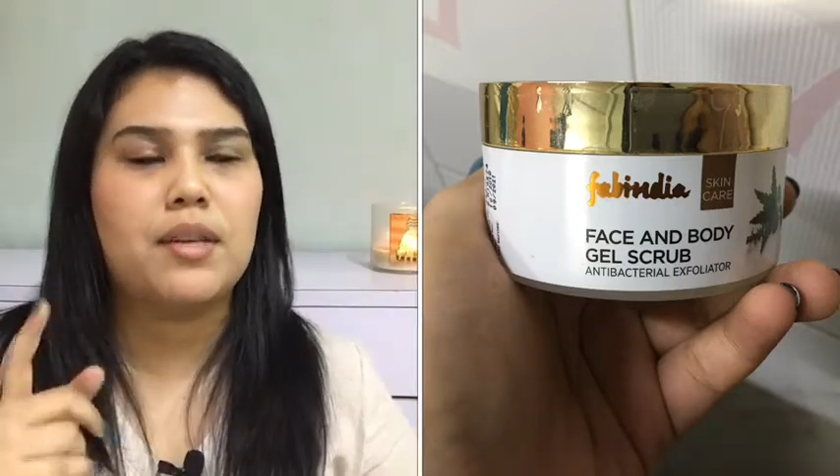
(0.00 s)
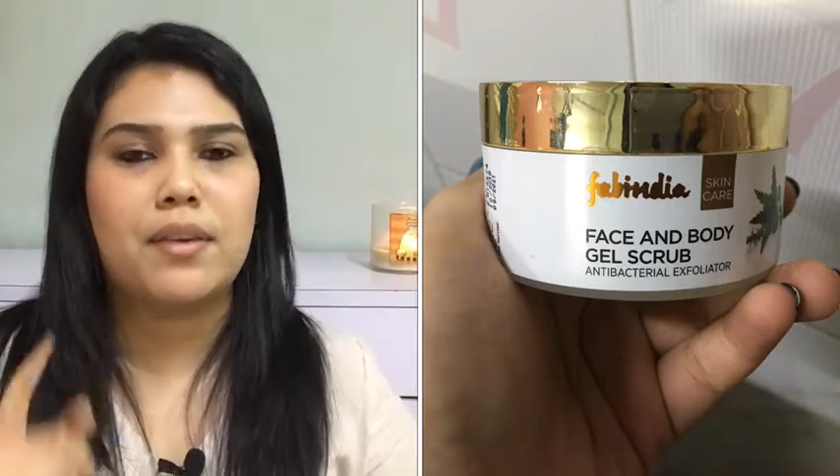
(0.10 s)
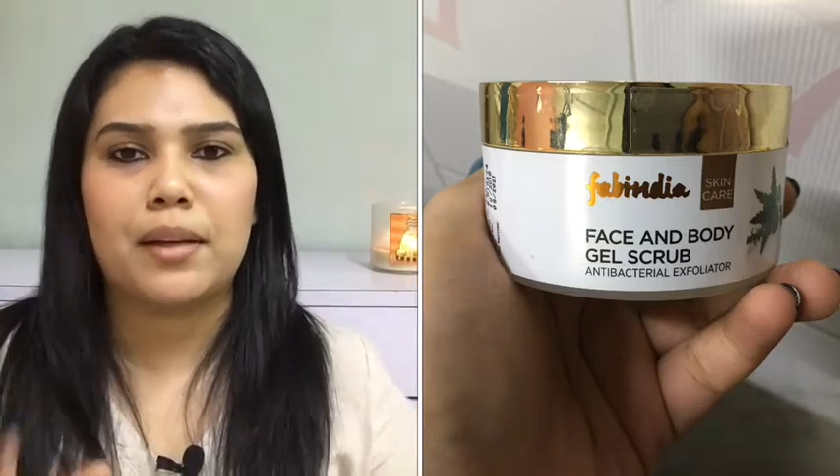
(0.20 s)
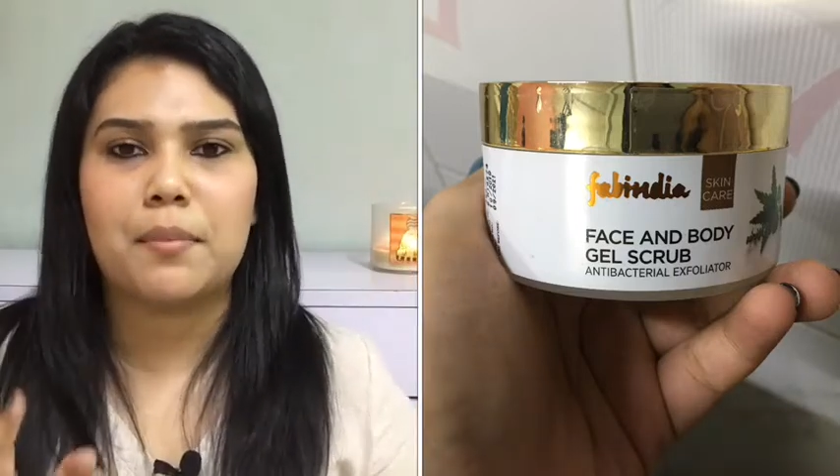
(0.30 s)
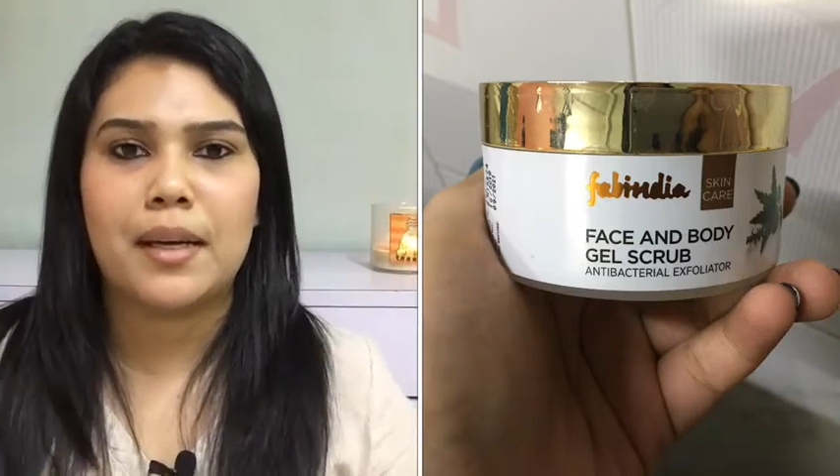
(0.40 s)

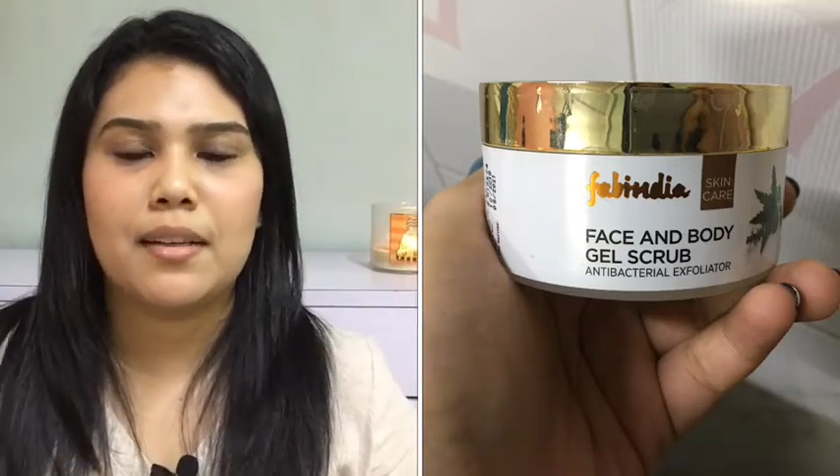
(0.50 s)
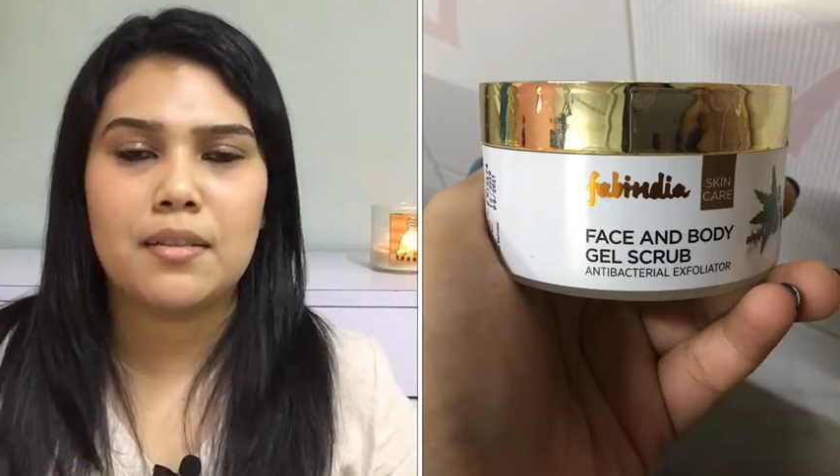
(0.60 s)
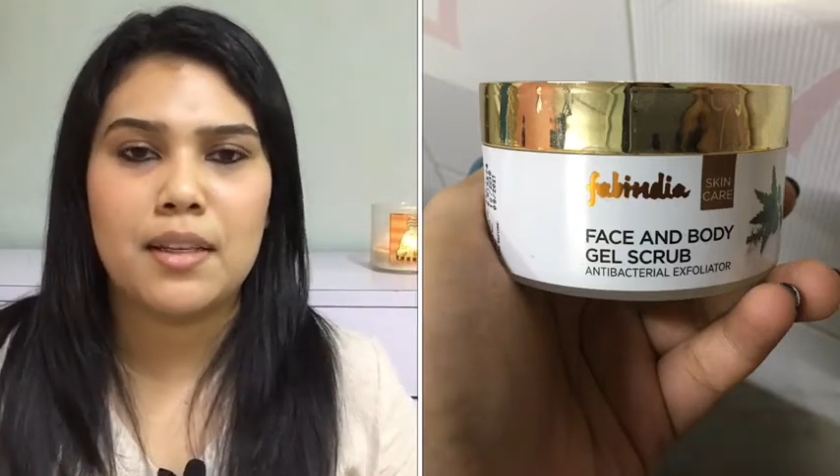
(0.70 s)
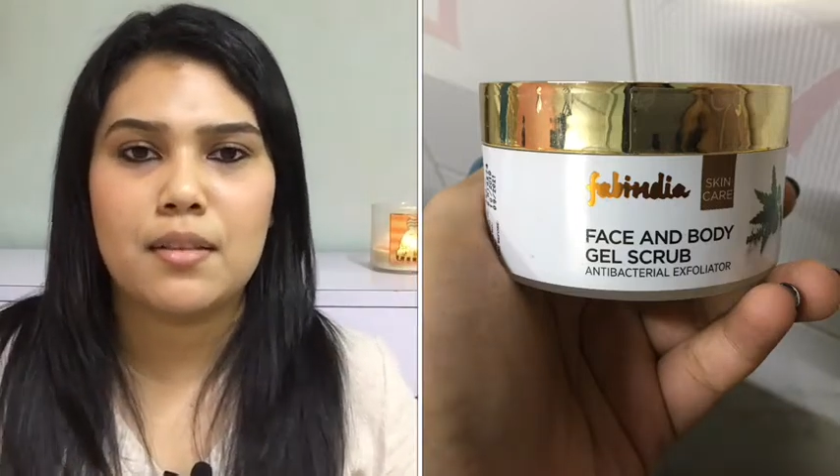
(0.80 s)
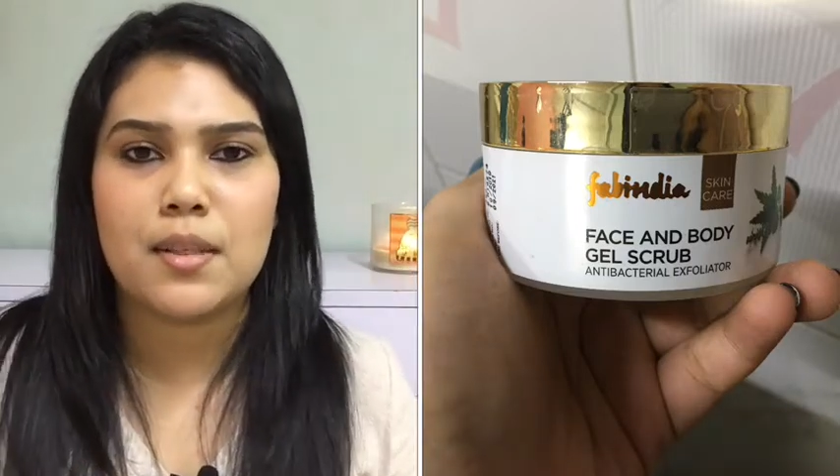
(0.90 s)

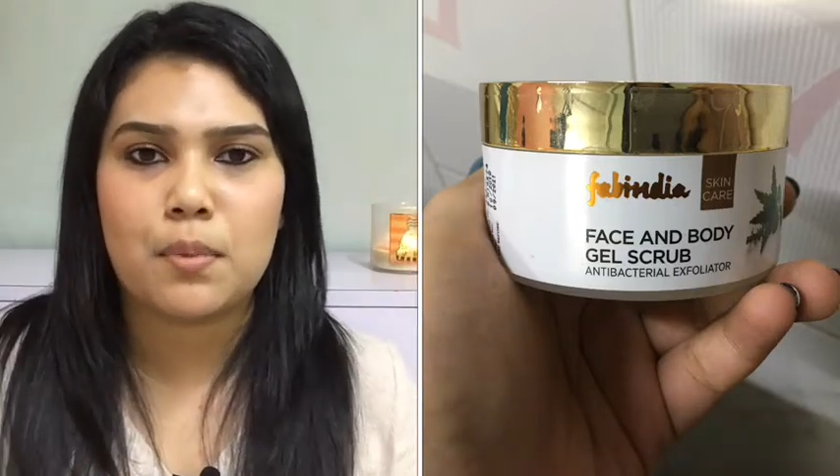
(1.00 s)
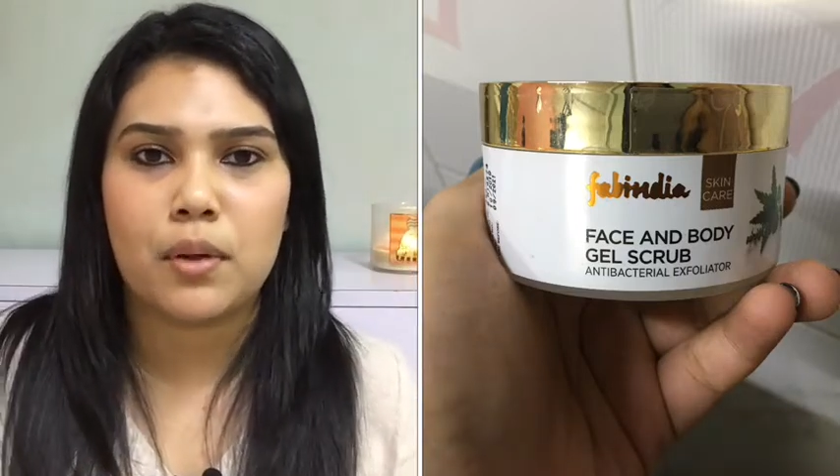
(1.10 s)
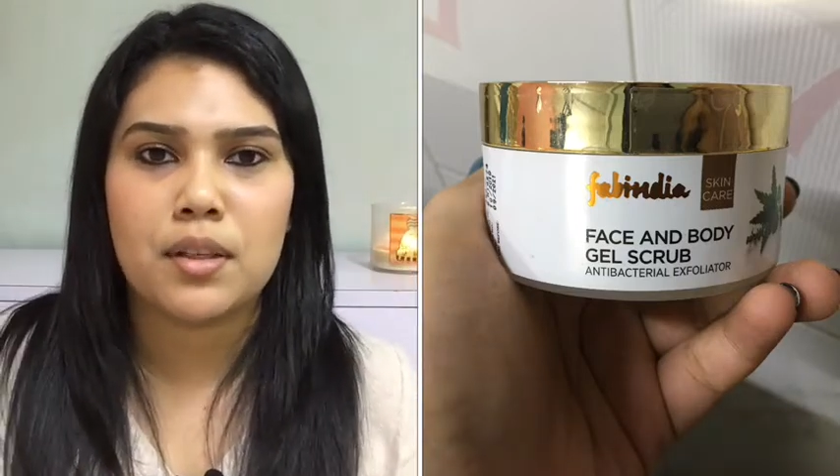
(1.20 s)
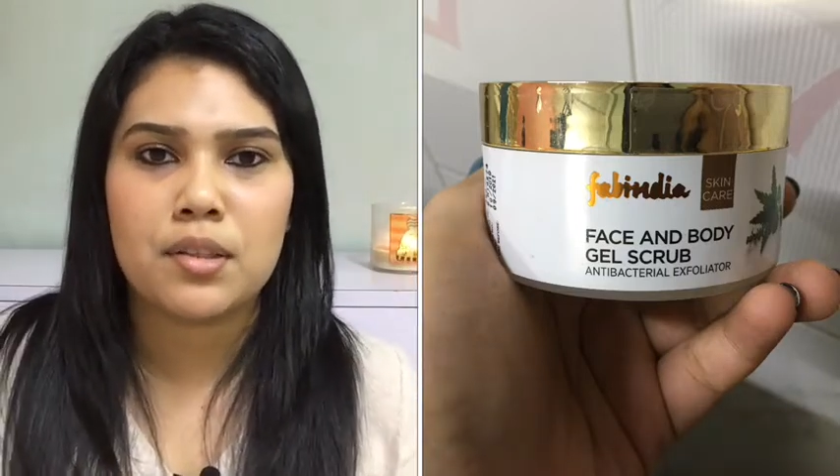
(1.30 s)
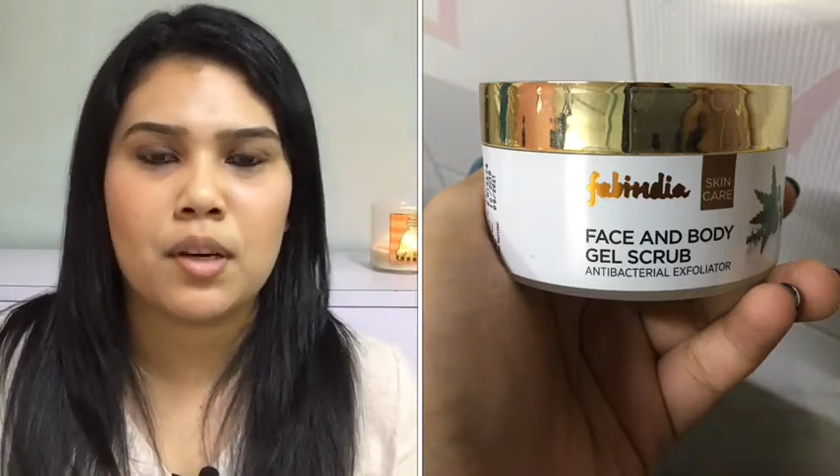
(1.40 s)
recommending this
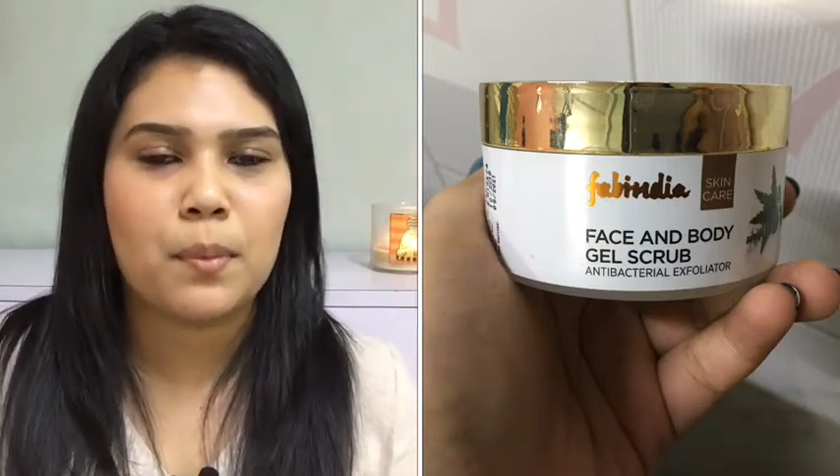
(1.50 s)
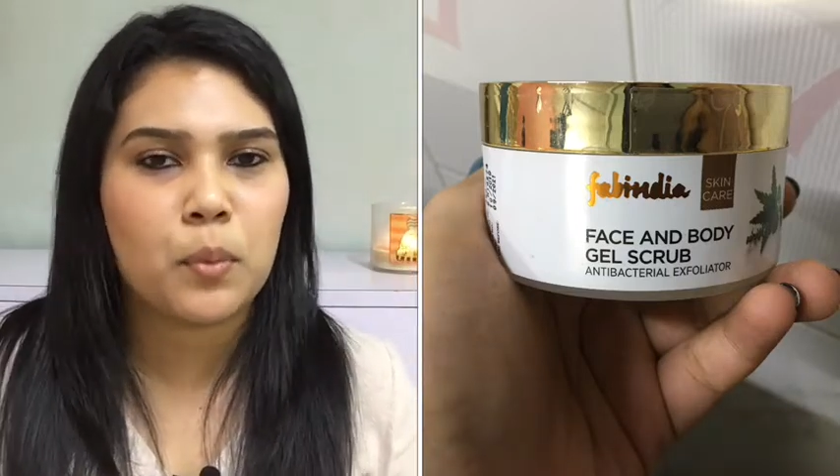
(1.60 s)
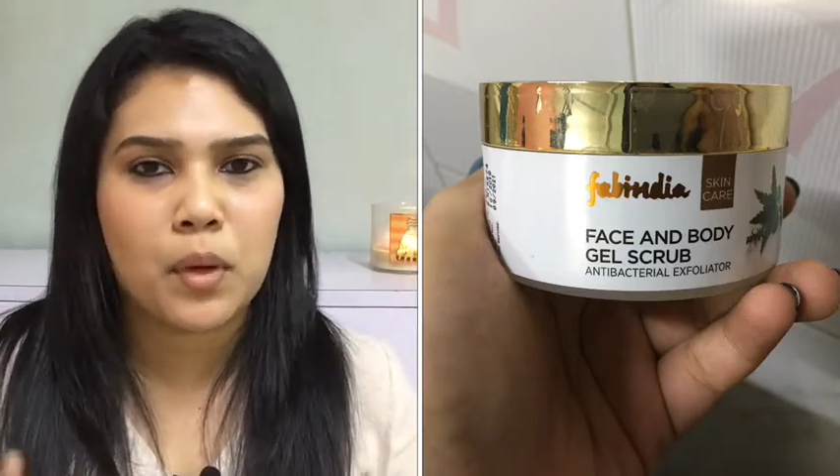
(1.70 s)
body scrub in